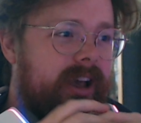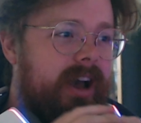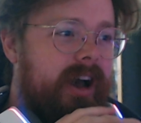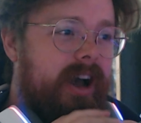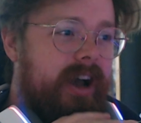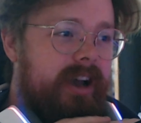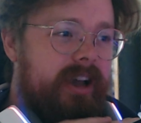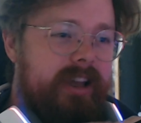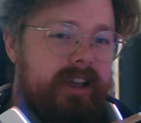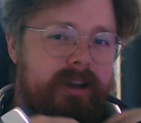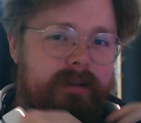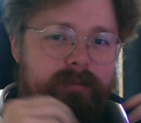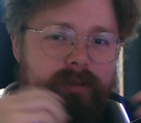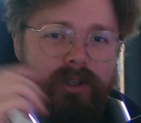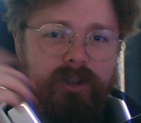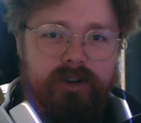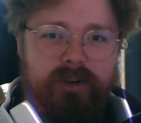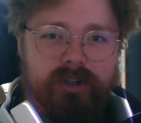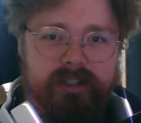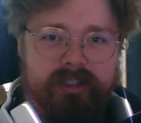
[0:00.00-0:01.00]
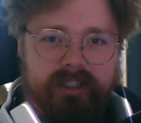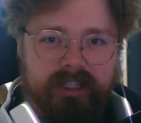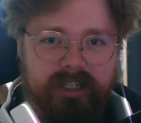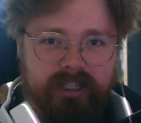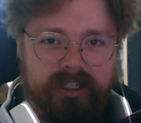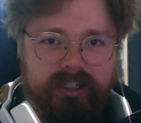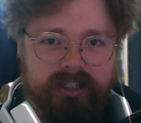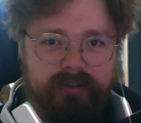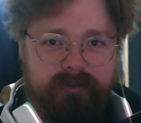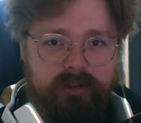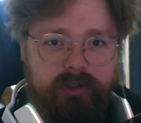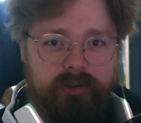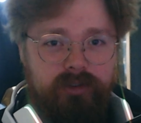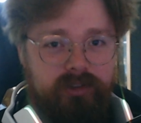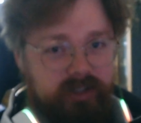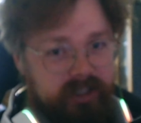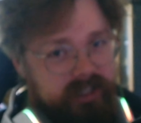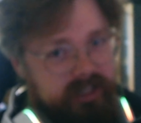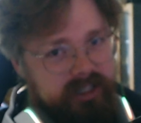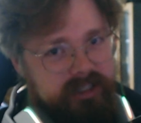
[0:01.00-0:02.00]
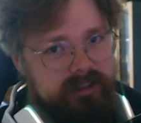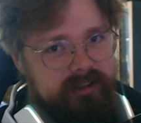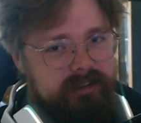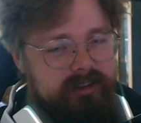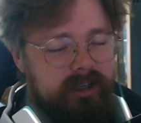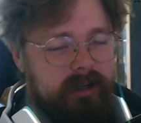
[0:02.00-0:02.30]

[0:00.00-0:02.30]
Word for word: I am currently, if you see this,